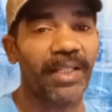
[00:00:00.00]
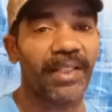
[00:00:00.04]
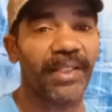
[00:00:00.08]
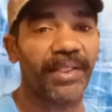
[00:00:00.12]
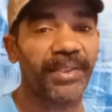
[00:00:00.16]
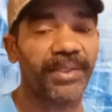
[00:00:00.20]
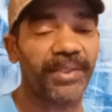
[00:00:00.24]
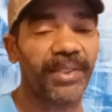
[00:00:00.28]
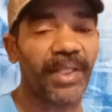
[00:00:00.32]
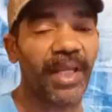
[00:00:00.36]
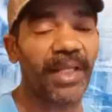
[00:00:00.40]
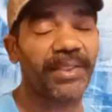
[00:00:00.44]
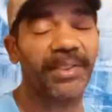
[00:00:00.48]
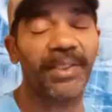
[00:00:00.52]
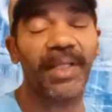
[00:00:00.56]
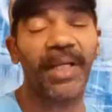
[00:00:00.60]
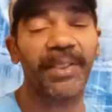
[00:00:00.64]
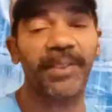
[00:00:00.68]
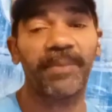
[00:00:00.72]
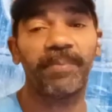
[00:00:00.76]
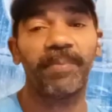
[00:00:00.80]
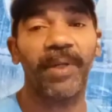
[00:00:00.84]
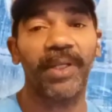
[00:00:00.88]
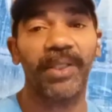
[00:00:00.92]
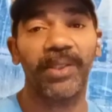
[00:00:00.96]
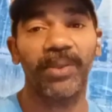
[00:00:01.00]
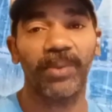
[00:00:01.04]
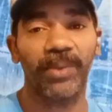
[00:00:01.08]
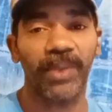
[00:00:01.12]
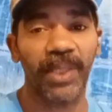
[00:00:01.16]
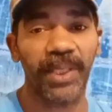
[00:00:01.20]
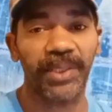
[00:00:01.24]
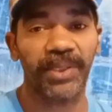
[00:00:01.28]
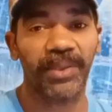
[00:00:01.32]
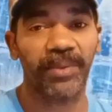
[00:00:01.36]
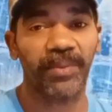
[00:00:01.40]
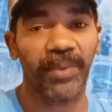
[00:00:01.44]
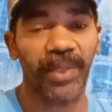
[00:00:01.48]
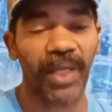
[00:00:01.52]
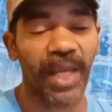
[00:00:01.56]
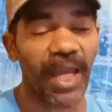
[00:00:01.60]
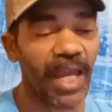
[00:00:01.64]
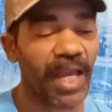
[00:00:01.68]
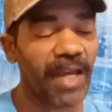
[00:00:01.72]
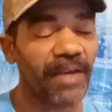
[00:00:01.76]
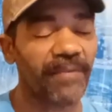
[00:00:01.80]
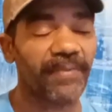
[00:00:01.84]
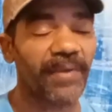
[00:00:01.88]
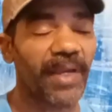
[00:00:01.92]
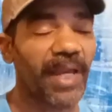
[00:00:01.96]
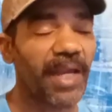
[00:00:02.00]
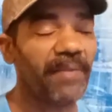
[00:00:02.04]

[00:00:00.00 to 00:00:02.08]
It's, that's not speculation. We have